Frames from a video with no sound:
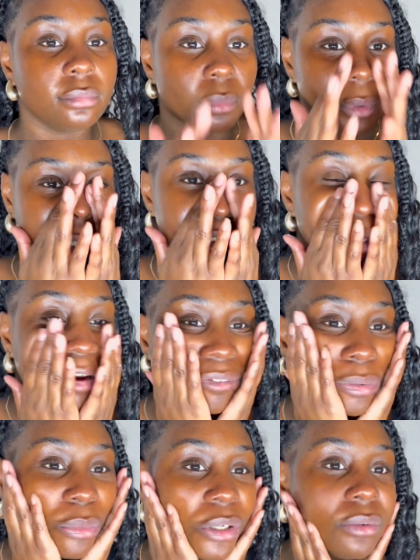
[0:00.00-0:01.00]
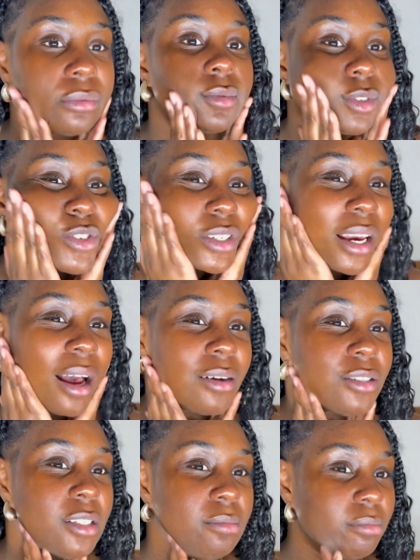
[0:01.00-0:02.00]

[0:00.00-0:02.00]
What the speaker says: we need that from you. And you see how it just